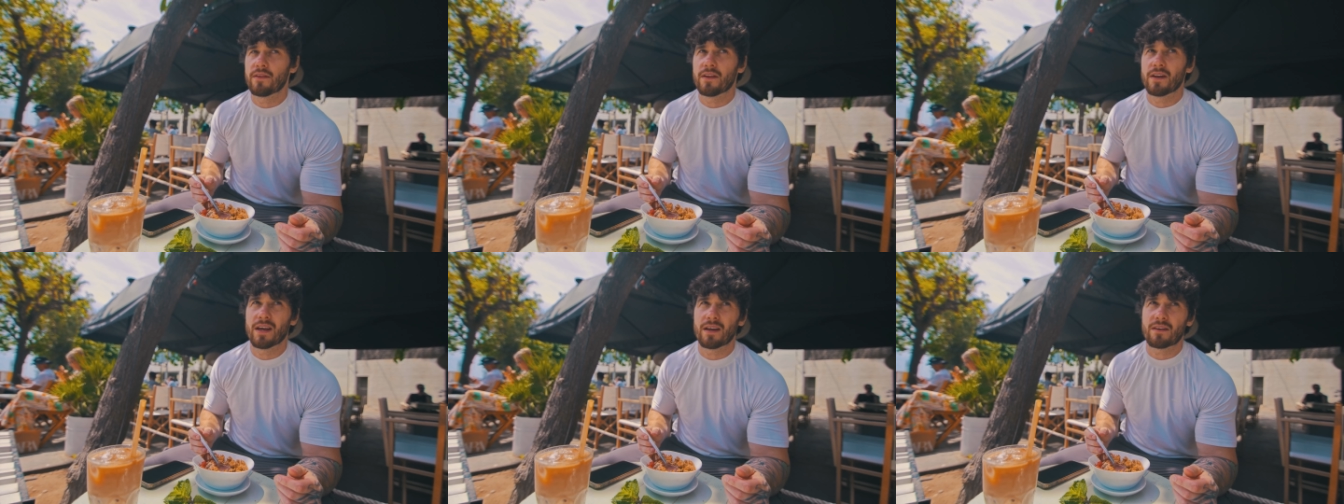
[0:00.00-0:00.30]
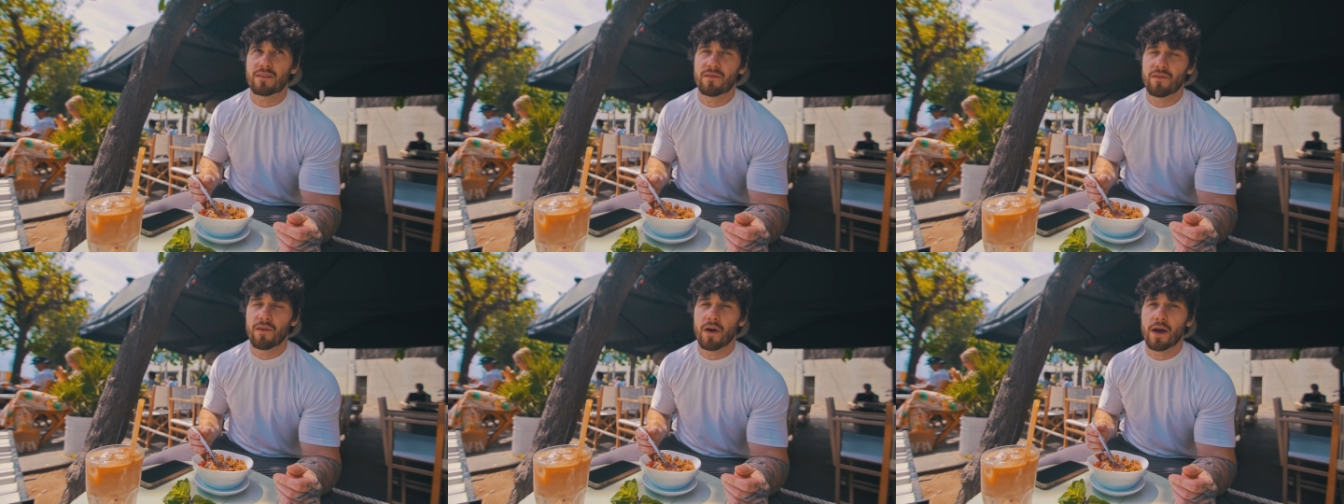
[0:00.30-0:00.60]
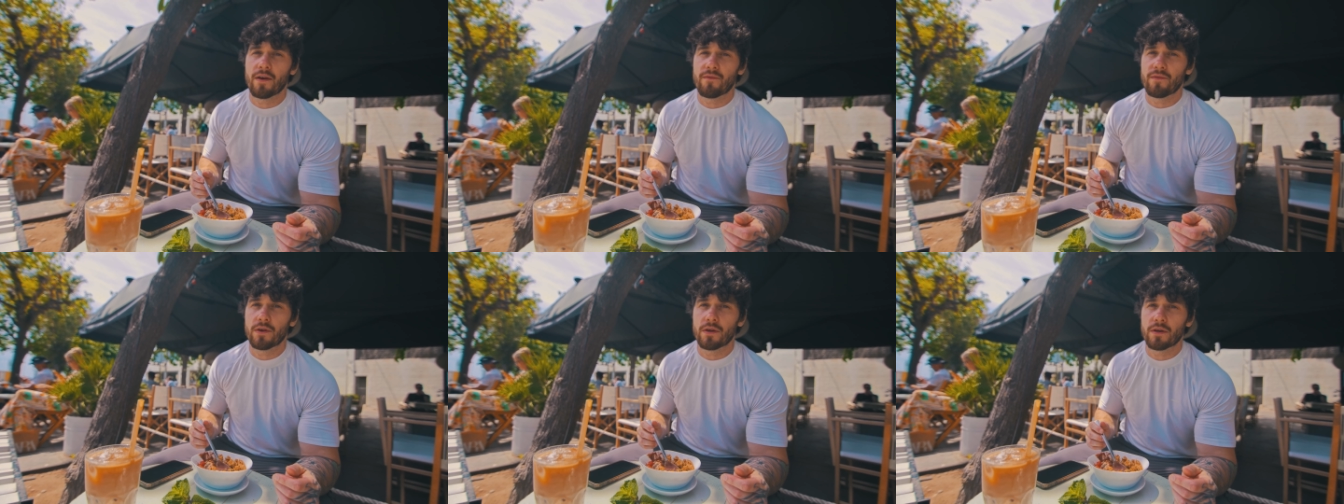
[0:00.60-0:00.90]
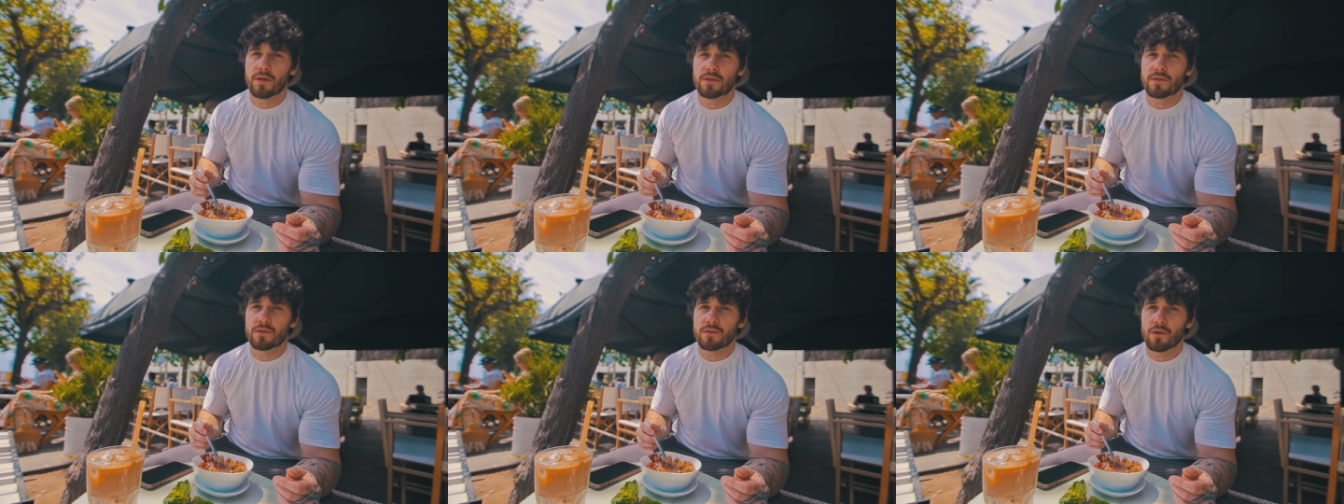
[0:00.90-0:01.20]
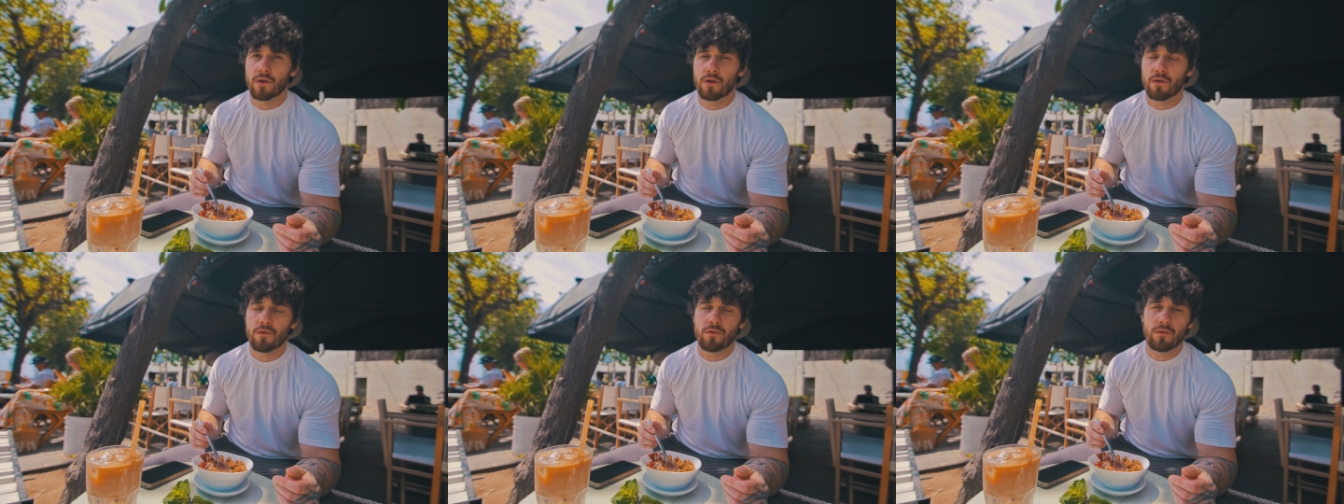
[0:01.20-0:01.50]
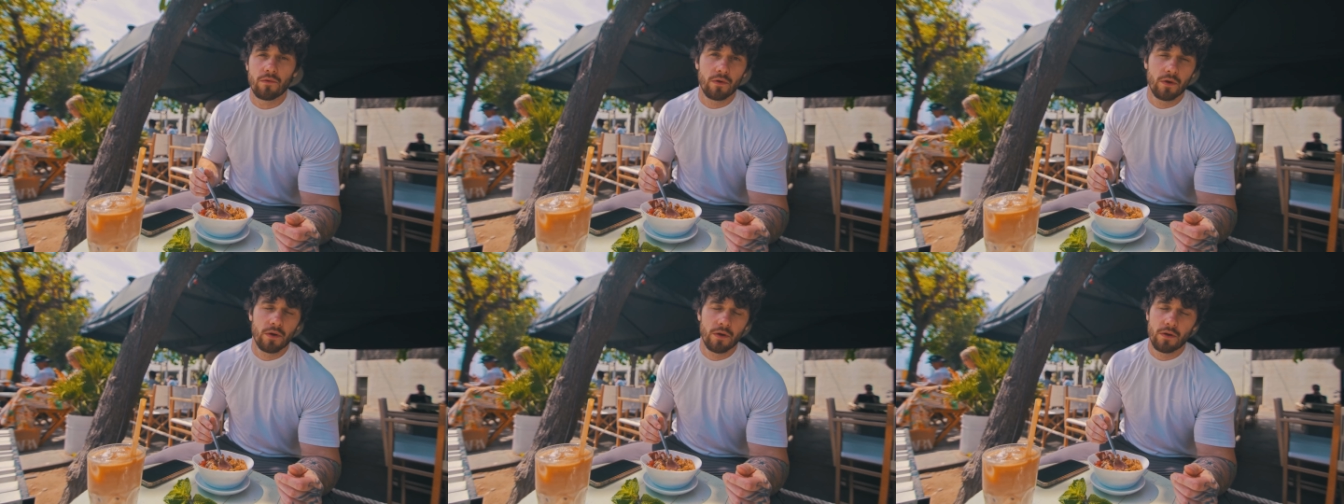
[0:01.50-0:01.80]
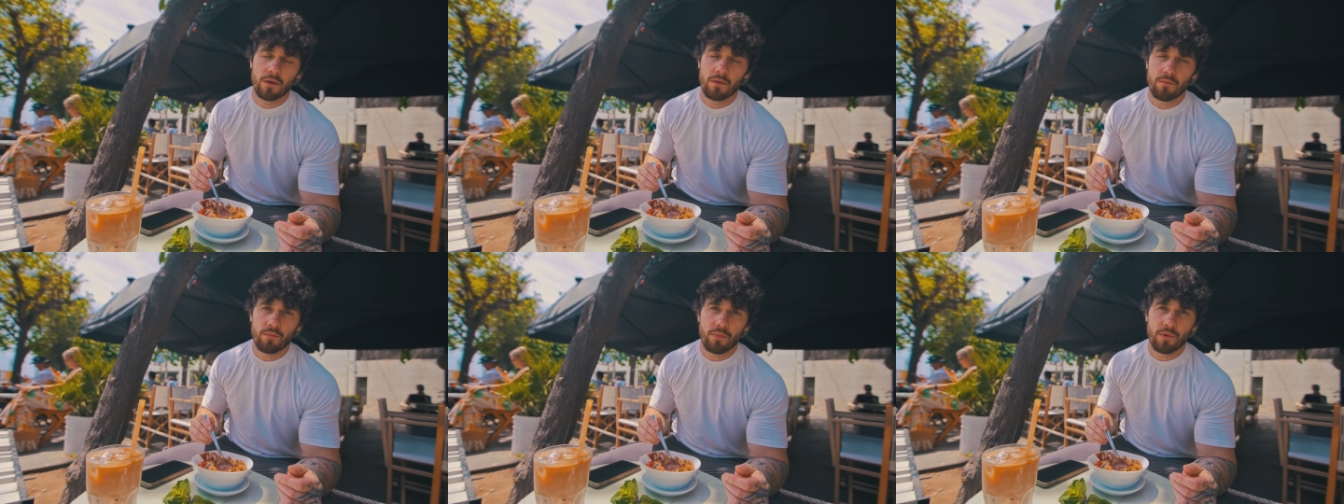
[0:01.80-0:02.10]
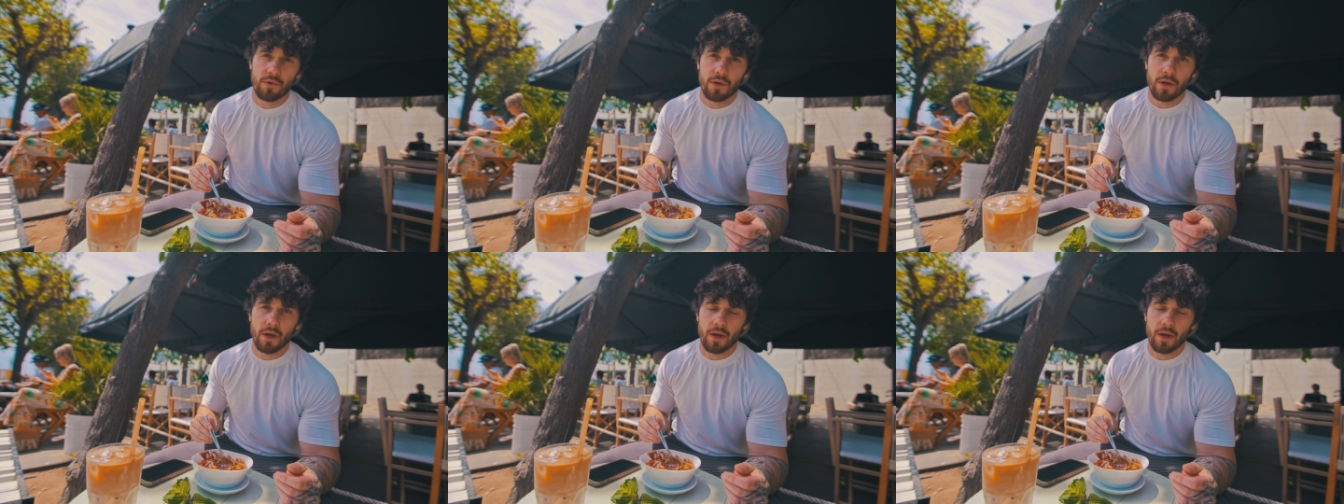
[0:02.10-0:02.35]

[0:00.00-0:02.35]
in the next five years. So, but